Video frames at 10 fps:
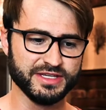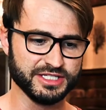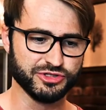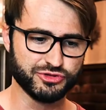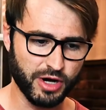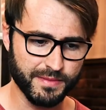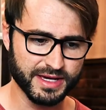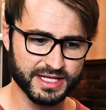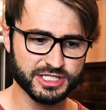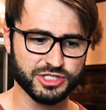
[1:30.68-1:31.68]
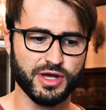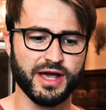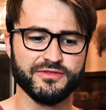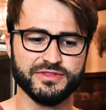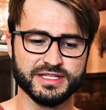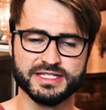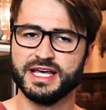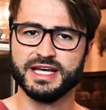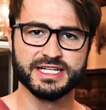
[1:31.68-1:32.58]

these drum hits, you have this